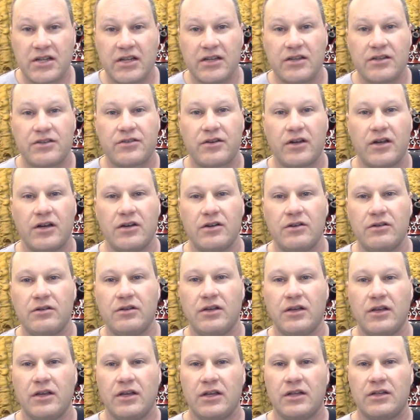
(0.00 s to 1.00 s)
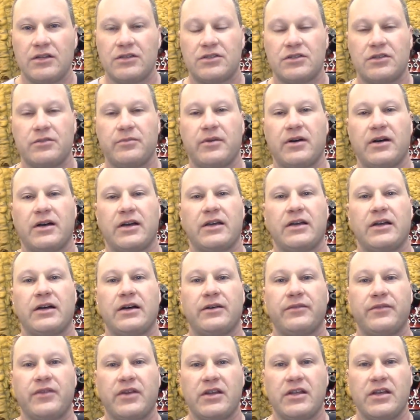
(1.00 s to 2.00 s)
intro to my
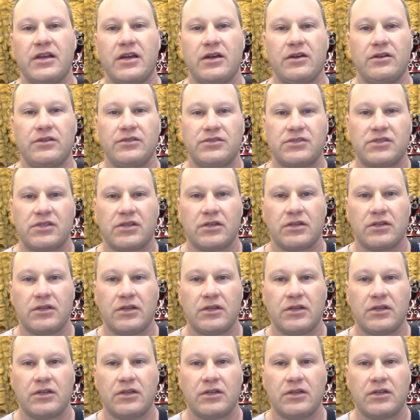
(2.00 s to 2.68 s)
videos,